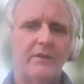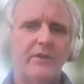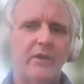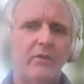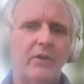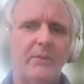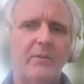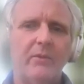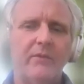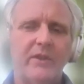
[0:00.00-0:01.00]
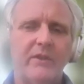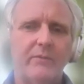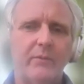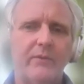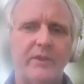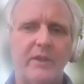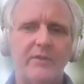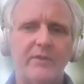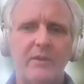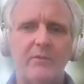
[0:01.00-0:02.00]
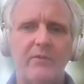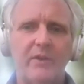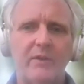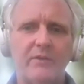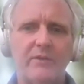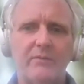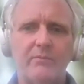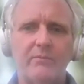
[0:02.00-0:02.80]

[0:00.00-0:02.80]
So, I mean, and we've seen the same events